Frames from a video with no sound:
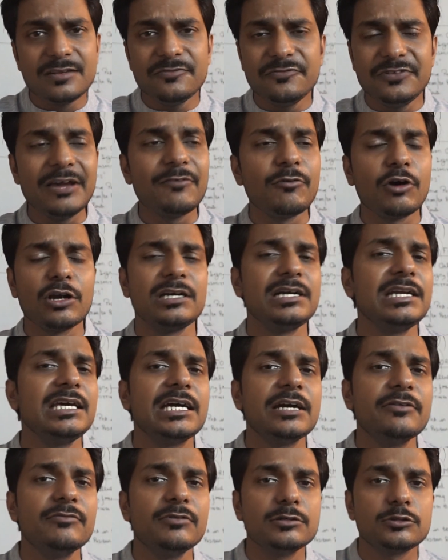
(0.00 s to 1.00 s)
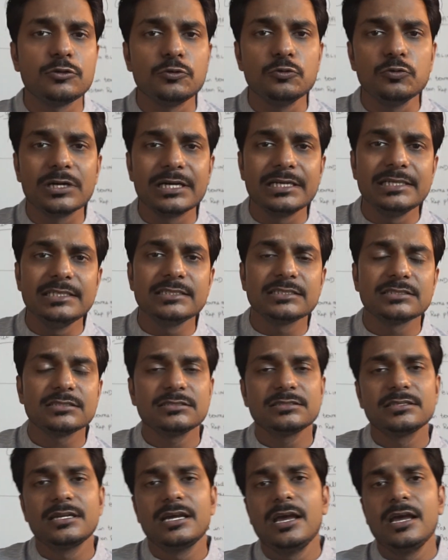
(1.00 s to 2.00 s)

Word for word: We have already covered two conditions.